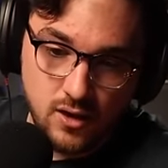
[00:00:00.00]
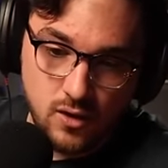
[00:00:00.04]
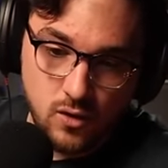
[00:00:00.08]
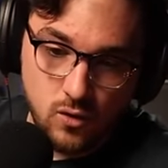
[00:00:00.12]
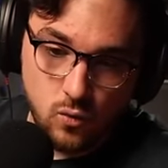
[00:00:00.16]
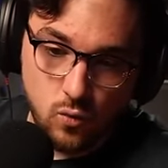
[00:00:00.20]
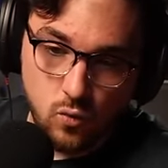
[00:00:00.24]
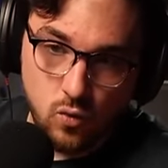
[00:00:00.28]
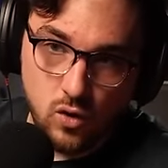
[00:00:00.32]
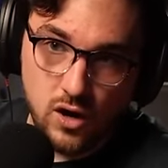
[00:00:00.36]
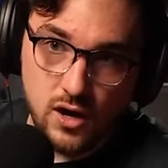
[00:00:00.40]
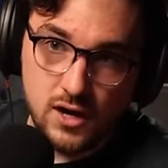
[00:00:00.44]

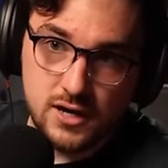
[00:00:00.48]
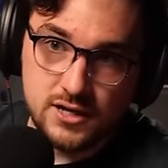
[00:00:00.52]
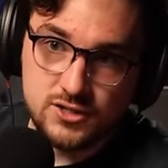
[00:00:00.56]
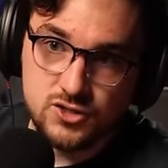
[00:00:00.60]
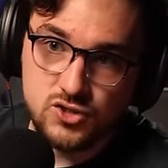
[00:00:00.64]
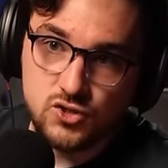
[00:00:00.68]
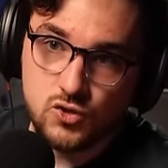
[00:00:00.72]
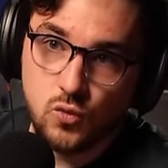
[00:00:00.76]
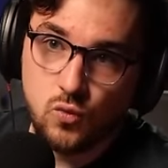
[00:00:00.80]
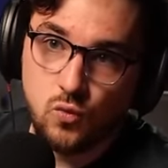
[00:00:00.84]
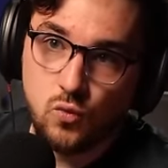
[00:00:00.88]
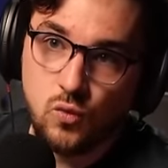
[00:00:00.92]

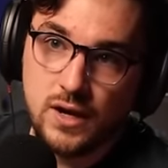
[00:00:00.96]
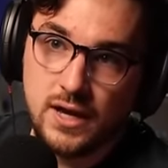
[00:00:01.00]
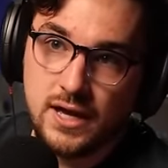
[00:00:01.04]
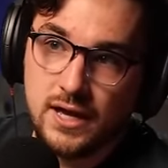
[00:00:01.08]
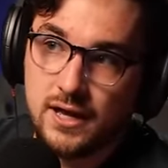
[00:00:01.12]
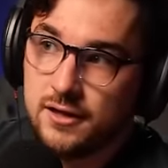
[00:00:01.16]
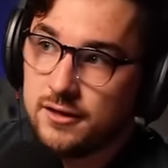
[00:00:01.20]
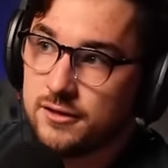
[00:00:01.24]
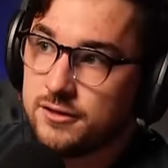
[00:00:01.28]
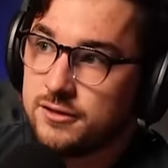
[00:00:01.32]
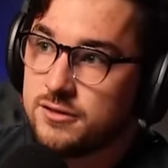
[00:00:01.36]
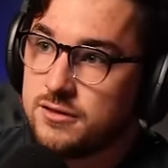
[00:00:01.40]
was
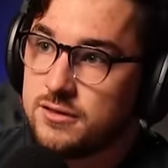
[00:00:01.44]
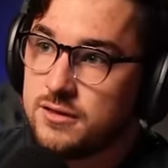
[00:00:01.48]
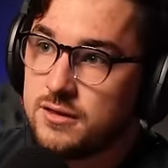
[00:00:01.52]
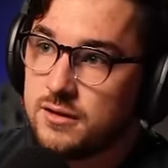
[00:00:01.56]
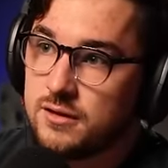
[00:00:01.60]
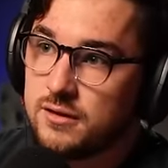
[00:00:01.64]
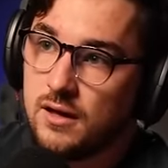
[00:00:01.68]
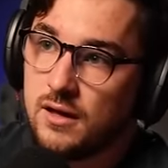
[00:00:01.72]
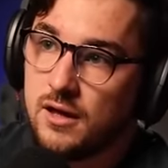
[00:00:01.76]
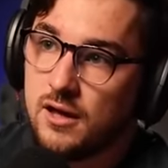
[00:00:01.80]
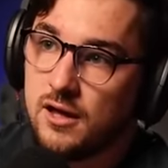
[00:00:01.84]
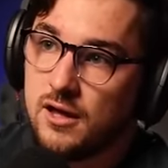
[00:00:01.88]
with
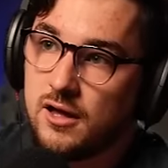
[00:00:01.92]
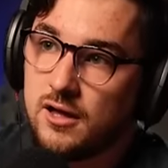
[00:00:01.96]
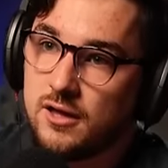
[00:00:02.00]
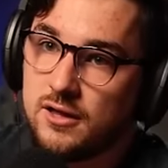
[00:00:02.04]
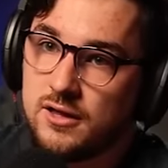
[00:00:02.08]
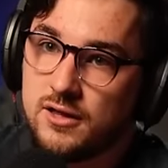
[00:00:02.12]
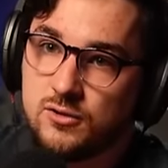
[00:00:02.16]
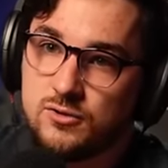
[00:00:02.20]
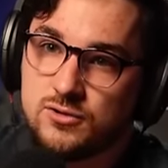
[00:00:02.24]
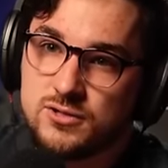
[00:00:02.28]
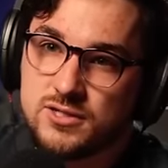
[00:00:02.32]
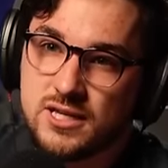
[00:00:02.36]
Uh,
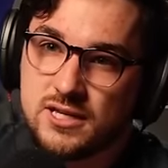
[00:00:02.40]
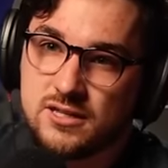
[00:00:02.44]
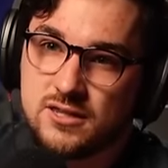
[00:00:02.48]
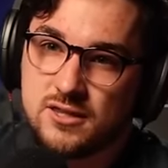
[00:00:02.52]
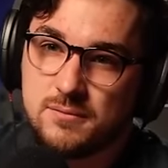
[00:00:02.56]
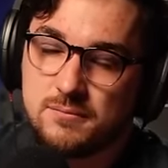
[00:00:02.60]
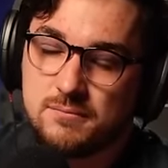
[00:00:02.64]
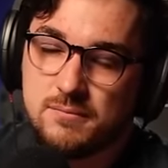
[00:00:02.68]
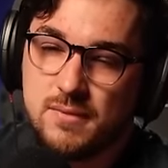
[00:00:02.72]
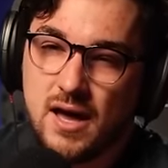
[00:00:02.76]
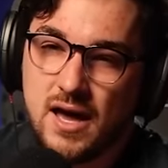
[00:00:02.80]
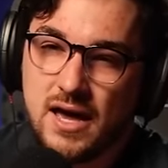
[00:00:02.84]
it was like the
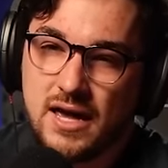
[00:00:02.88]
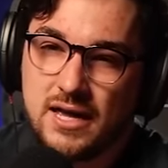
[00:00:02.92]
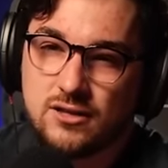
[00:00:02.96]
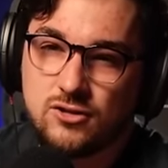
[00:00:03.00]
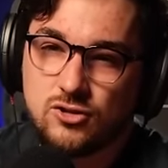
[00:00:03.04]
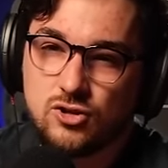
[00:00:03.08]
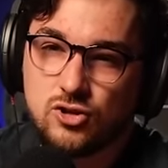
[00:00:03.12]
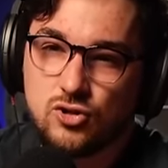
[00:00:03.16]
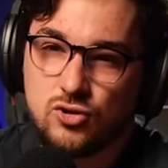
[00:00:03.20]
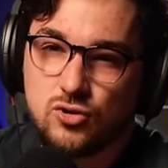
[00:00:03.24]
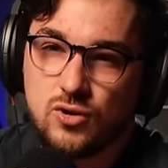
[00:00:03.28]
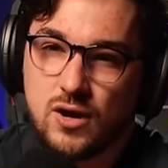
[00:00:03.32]

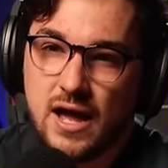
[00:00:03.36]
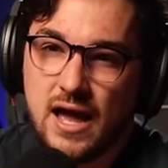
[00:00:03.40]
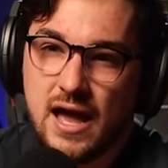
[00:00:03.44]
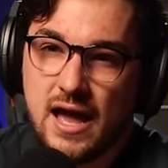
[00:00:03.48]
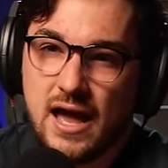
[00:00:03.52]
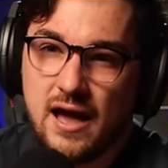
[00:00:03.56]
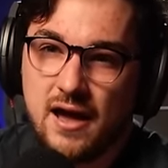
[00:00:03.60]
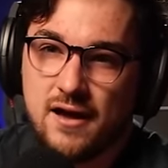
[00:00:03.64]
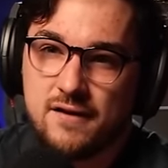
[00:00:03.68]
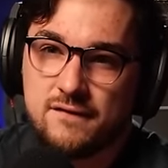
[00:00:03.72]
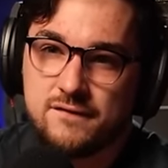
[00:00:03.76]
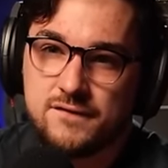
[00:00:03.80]

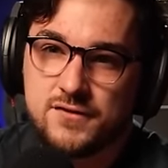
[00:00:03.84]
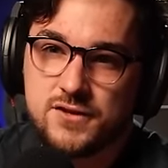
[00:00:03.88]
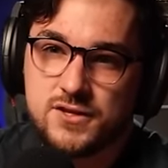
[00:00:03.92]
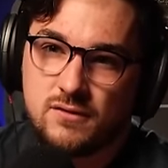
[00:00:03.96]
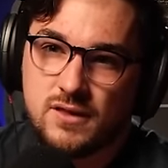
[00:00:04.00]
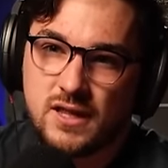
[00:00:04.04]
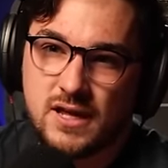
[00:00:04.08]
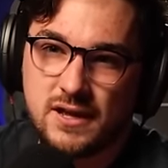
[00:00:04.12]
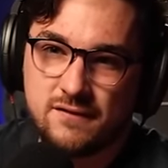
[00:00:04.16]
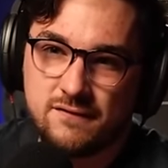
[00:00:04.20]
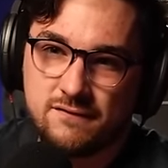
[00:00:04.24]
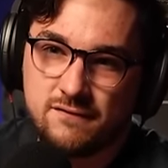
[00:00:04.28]
Minecraft,
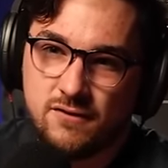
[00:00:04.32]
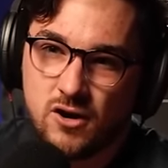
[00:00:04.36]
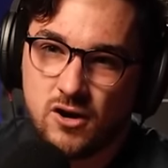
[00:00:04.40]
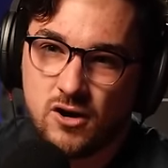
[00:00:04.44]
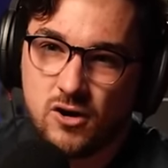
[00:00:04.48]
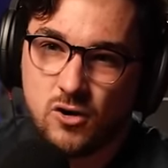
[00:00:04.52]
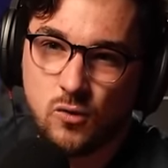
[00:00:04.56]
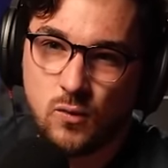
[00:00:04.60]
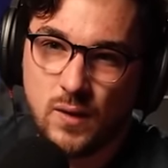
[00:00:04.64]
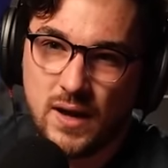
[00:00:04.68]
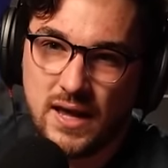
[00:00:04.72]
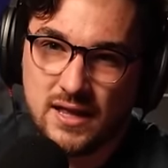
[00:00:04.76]
like
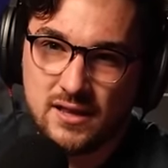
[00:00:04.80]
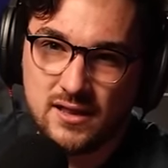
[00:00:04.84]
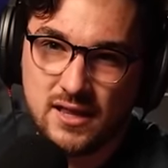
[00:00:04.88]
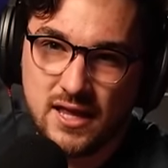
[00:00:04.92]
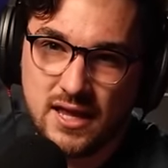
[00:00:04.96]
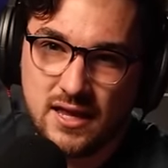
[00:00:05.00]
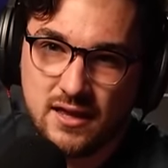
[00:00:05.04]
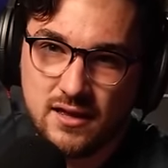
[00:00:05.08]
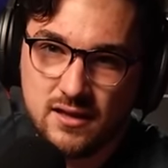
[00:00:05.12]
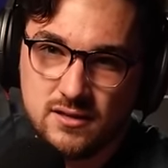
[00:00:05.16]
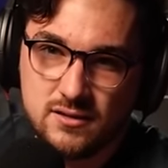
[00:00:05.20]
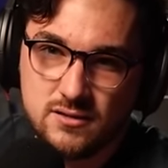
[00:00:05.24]
Faraway
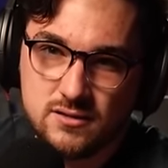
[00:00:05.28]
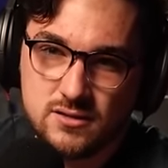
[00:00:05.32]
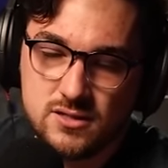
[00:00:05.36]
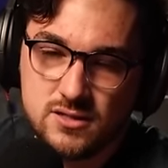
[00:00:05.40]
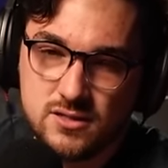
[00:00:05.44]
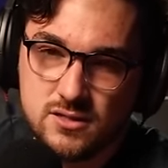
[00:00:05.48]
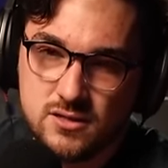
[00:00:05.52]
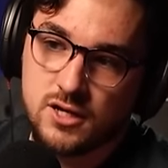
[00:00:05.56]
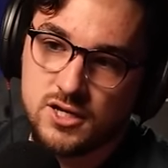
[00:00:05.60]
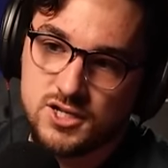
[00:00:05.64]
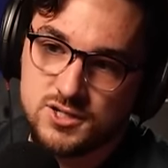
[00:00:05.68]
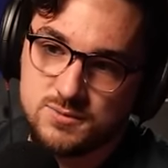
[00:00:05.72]

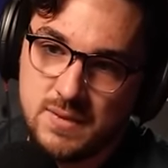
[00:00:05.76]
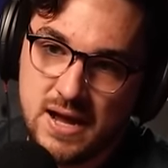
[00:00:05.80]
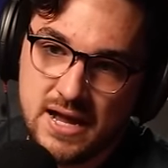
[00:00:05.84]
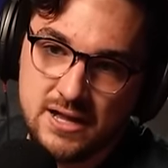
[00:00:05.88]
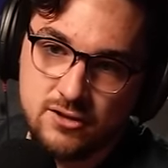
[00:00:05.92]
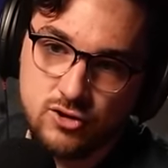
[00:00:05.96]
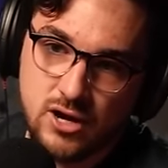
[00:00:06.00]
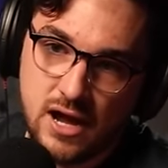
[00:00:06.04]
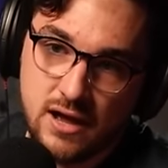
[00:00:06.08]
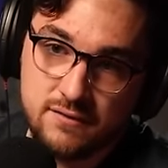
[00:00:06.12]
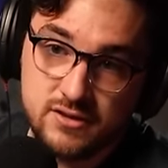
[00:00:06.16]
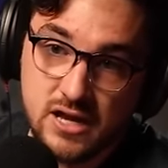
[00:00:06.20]
Lands. Because
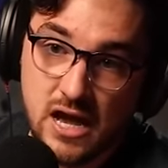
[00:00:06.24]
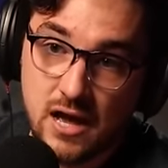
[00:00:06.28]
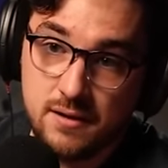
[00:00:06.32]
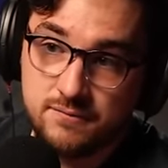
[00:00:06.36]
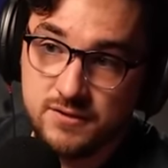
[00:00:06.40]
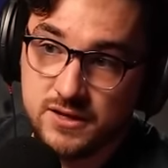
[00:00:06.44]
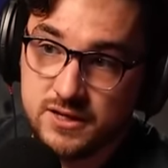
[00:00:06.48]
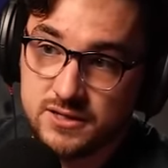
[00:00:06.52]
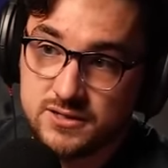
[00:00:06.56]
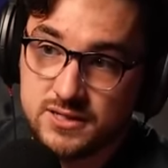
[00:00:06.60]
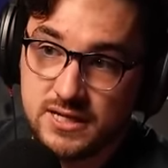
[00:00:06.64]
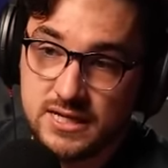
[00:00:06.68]
Minecraft
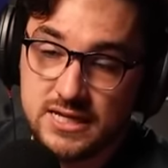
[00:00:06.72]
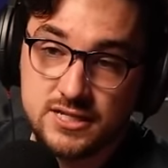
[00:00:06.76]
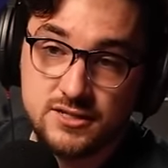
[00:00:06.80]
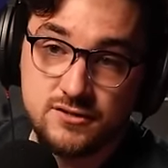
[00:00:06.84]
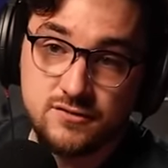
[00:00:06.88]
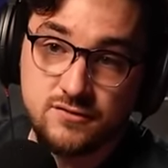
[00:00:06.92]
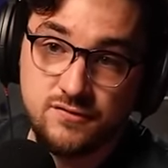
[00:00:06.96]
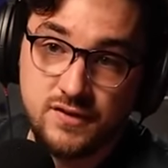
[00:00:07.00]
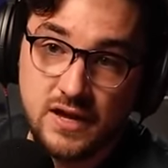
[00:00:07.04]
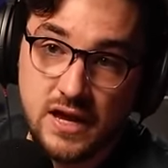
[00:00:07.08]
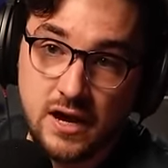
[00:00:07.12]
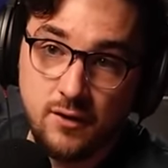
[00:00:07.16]
obviously is
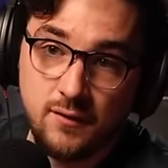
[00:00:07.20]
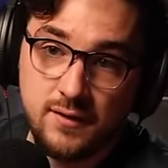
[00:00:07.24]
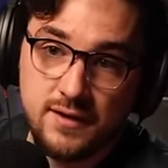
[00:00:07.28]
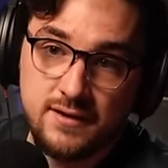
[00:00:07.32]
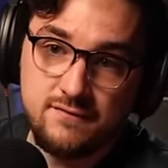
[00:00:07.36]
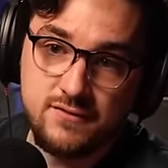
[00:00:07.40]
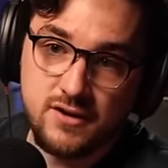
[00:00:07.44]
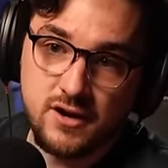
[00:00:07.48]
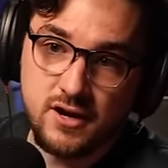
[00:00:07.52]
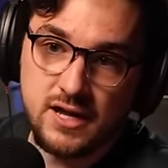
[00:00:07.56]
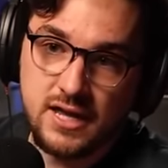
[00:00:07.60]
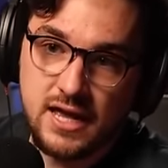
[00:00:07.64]
very,
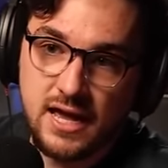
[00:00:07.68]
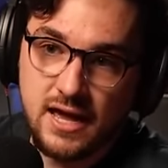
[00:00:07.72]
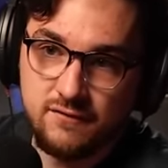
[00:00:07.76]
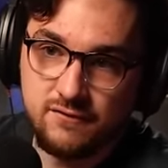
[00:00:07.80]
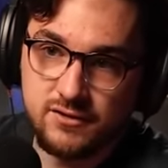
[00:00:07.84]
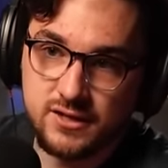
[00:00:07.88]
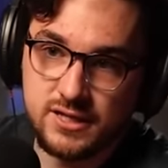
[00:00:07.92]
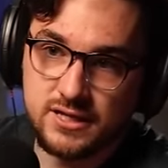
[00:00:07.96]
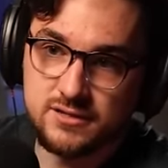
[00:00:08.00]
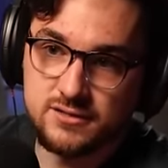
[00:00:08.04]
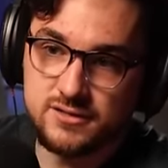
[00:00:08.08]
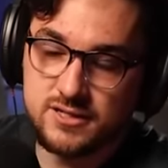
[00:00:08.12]
very
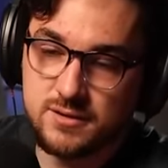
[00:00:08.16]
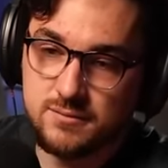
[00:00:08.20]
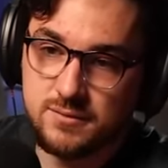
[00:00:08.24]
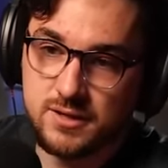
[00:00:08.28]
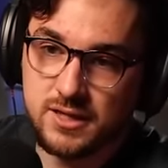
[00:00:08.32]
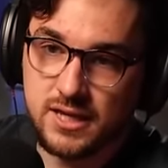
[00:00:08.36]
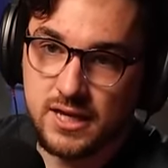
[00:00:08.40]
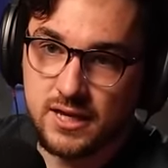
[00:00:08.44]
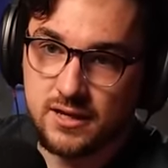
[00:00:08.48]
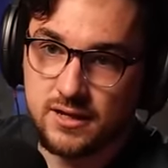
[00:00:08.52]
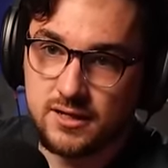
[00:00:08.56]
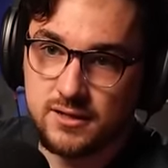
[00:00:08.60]
heavily
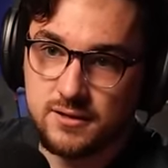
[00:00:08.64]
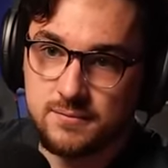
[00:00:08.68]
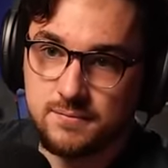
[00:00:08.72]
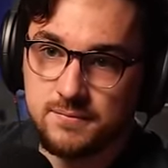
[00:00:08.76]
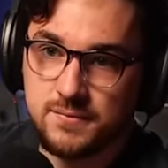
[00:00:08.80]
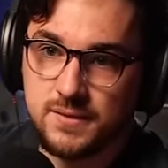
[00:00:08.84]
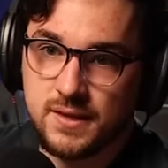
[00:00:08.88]
simulated.